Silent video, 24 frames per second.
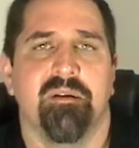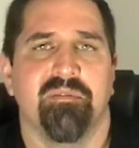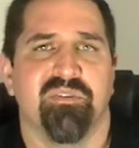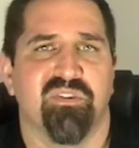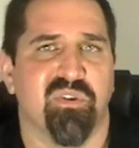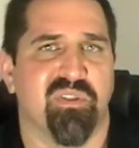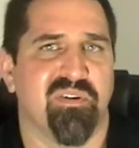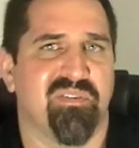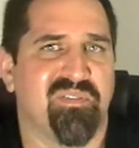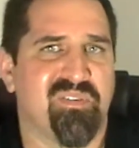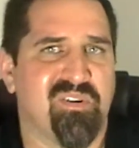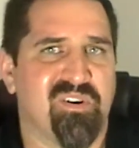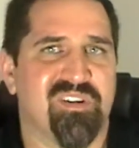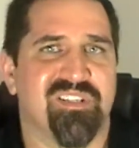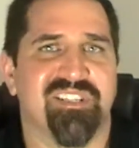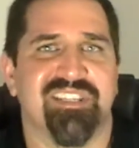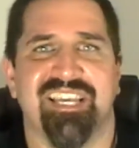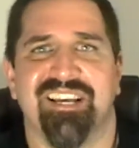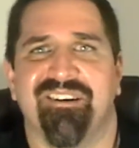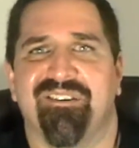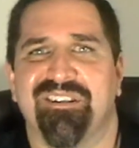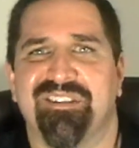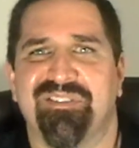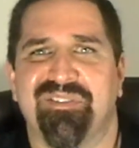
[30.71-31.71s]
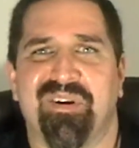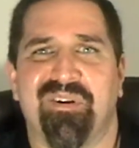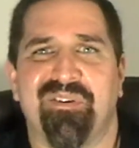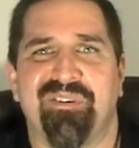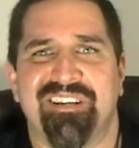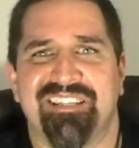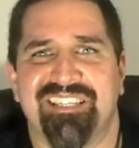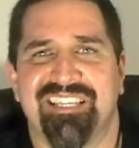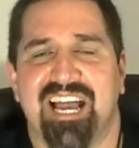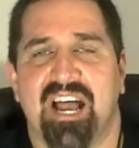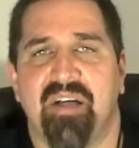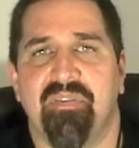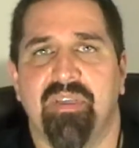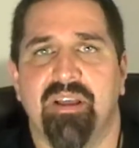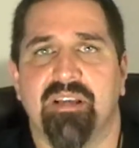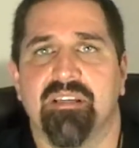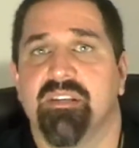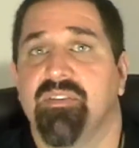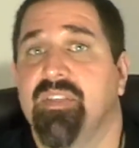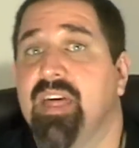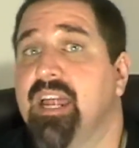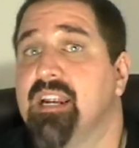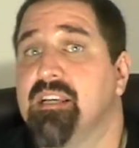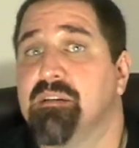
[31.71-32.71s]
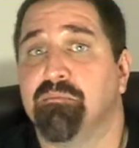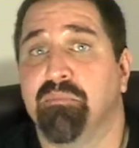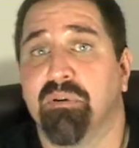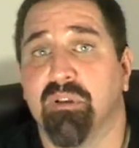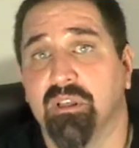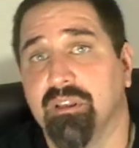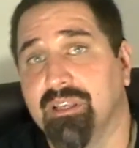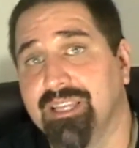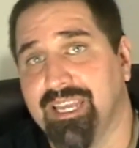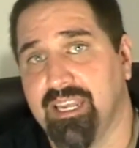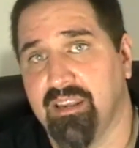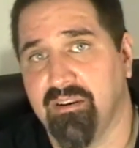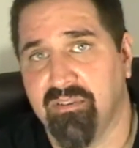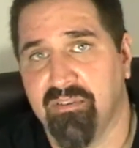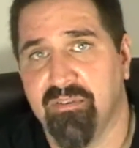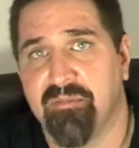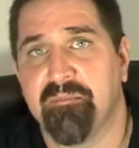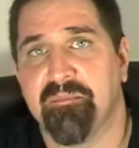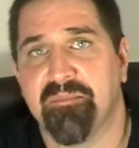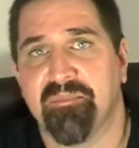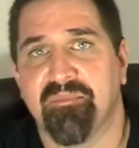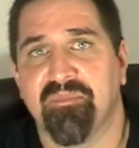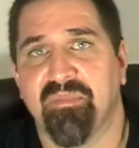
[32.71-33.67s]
So the first thing, let's focus on this, and that is belief.